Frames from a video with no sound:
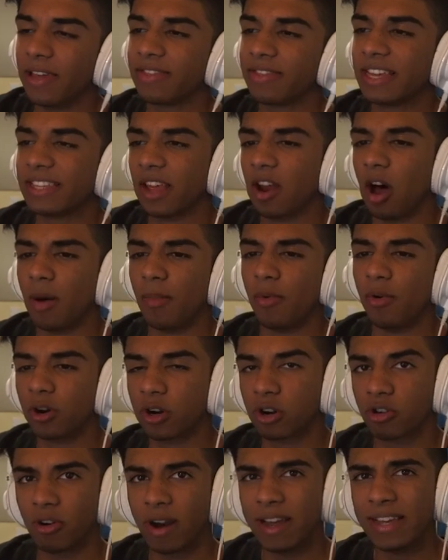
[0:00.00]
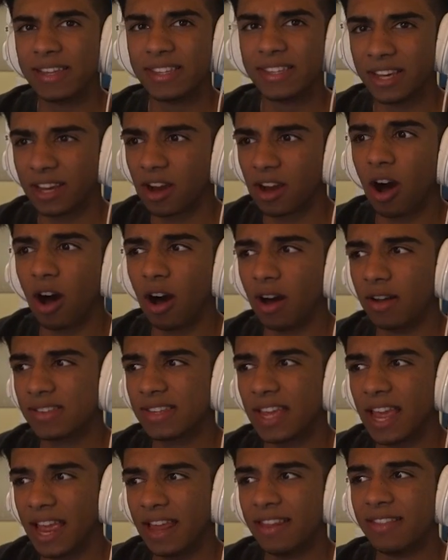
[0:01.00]
there's a lot more crazier
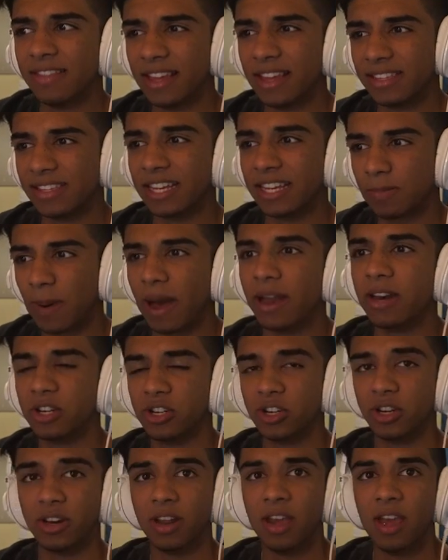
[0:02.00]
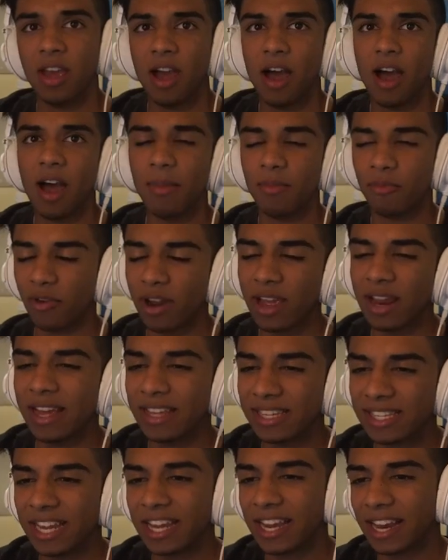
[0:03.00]
cars in this expansion.
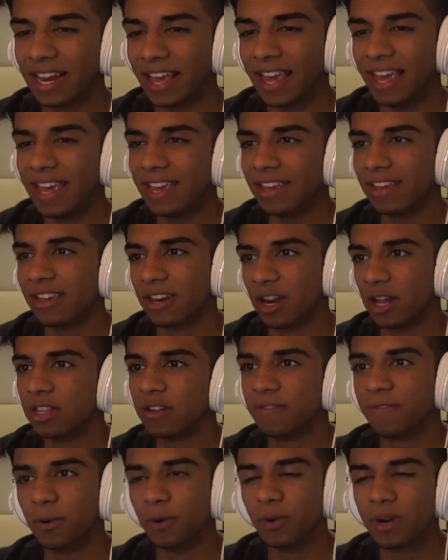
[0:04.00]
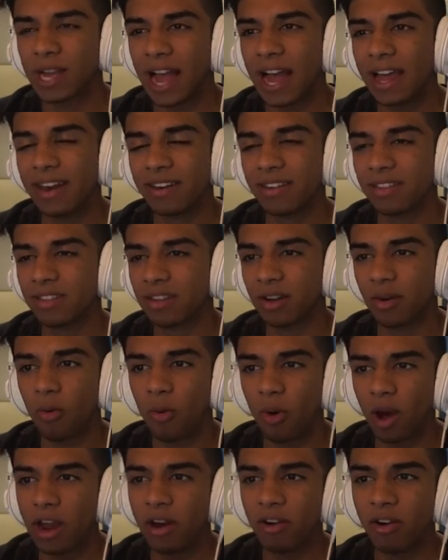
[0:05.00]
Realistically, you know, the Vulcan, the
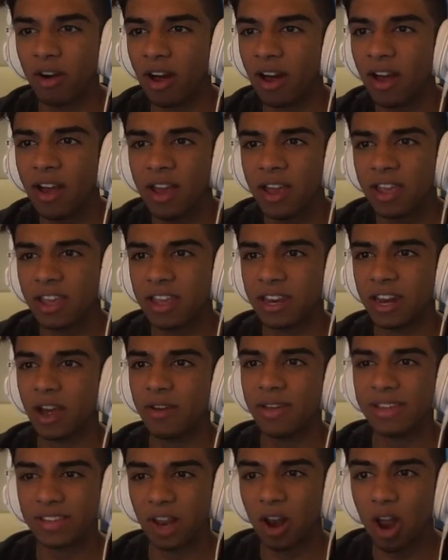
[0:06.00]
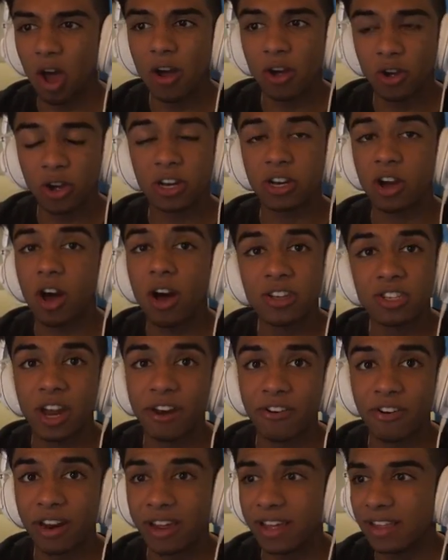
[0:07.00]
Huayra, you know, there's a lot of good cars
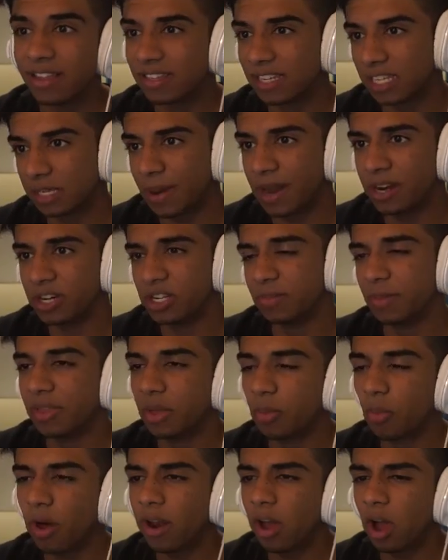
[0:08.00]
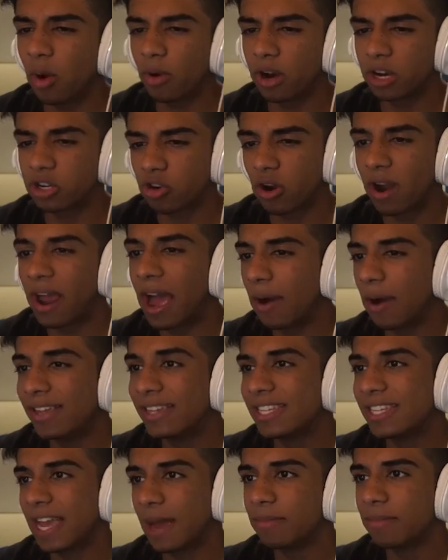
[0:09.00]
generally in this expansion. But the one I want to try out
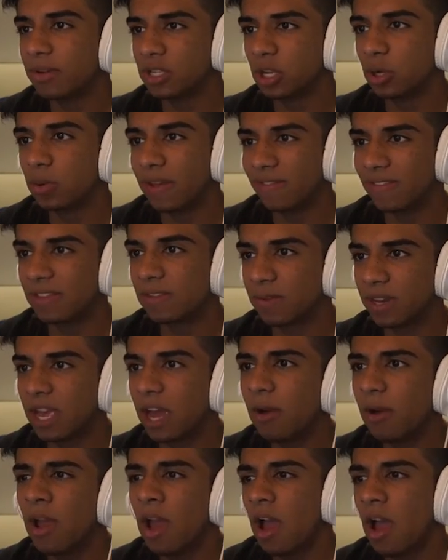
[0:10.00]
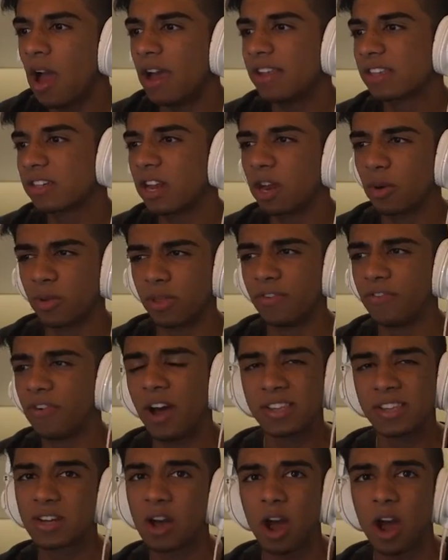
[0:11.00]
is the M2 in this video. It's kind of the
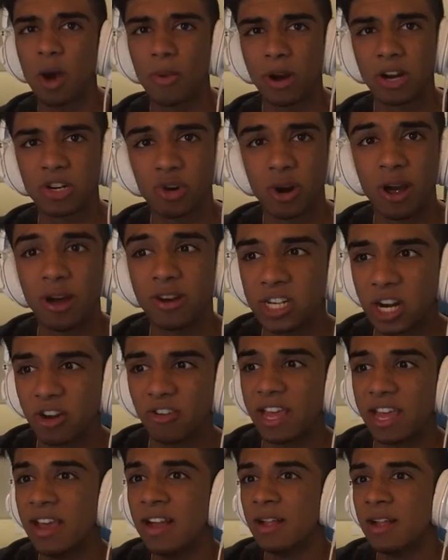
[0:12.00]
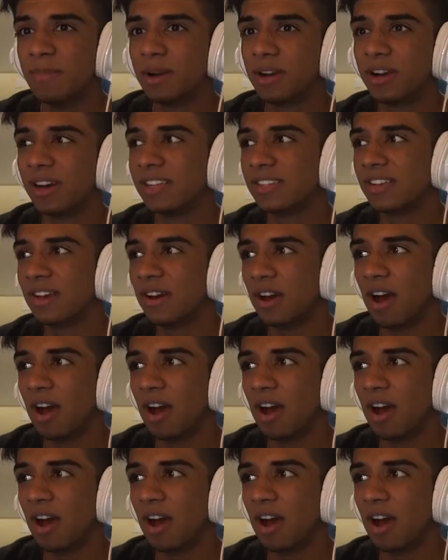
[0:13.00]
first car I want to try out generally because